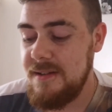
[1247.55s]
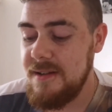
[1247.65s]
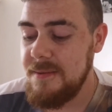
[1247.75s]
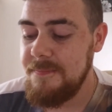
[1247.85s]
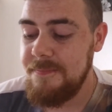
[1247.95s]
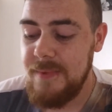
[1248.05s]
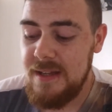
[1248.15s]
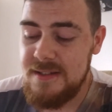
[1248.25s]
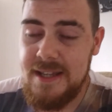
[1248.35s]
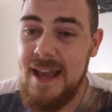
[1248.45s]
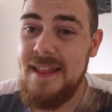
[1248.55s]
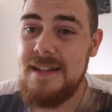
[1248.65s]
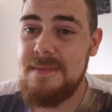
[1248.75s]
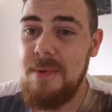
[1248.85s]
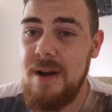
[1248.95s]
So yeah,
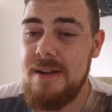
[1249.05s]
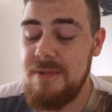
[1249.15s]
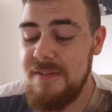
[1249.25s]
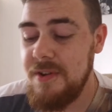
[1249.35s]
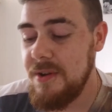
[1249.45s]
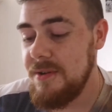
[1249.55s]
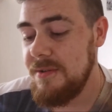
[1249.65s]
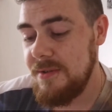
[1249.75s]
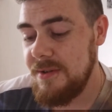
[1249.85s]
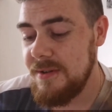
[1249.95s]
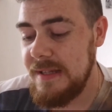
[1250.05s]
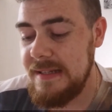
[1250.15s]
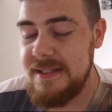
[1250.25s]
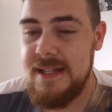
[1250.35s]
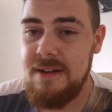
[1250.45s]
that's my review on
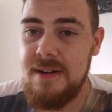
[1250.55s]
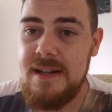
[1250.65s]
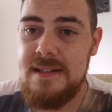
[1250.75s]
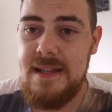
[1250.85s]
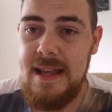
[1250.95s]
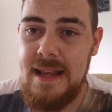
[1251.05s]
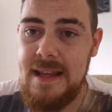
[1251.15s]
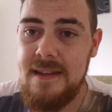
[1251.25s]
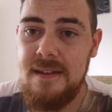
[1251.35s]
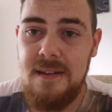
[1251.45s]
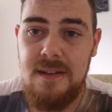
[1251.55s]
the Series E